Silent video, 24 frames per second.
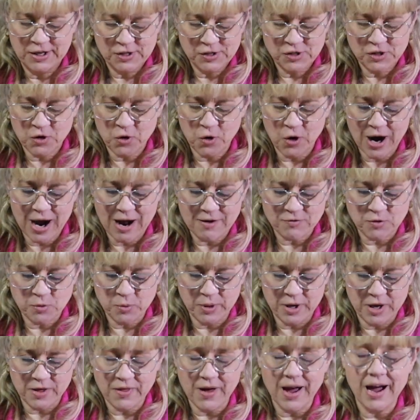to craft
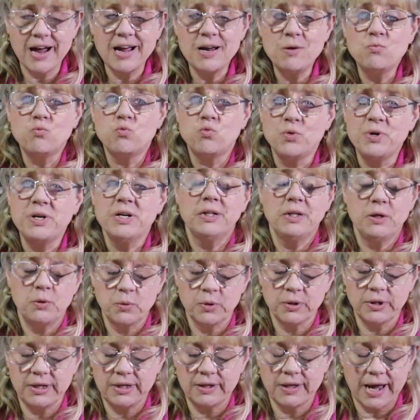with. I really,
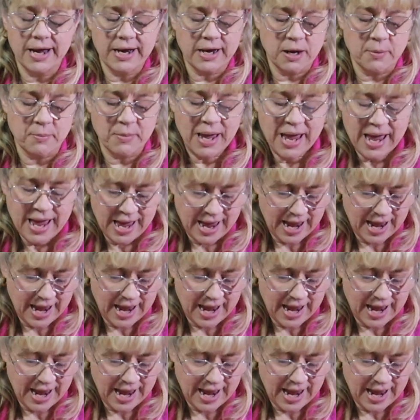really like them.